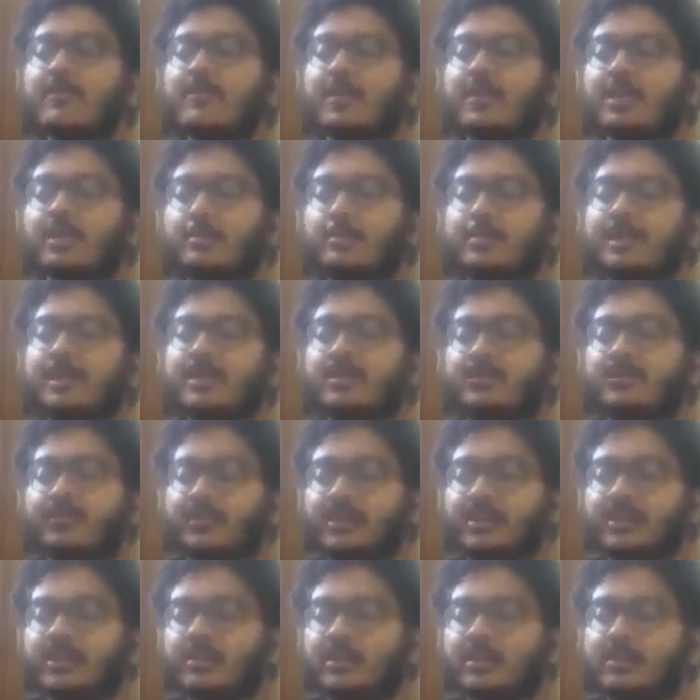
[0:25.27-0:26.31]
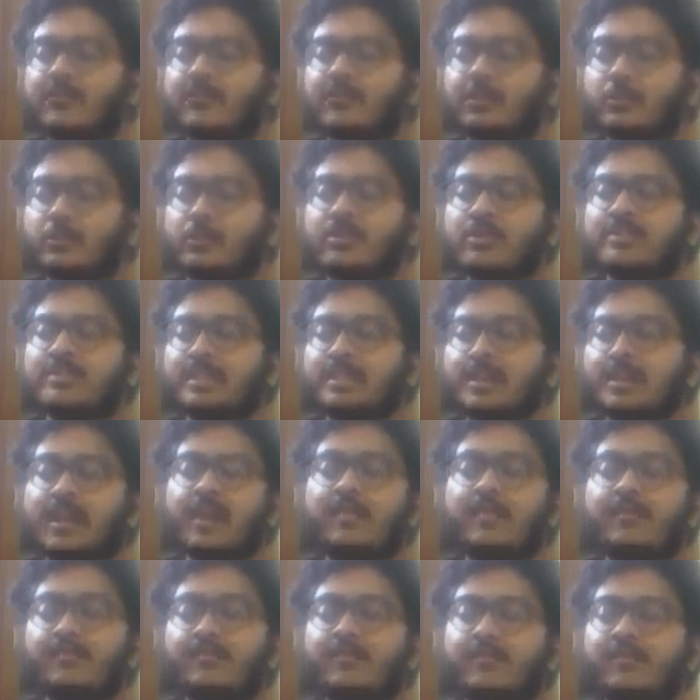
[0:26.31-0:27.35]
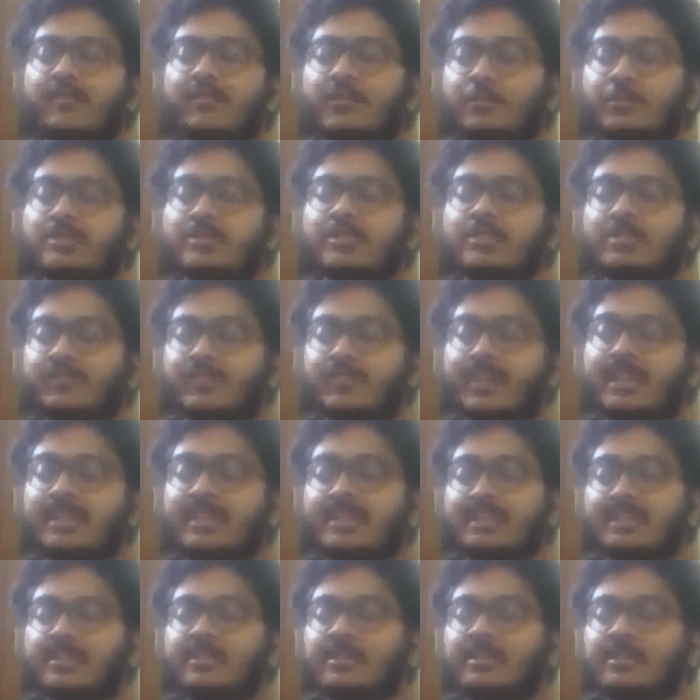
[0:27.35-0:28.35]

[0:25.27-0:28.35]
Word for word: fundamental fear, if he wasn't love, if he wasn't faith.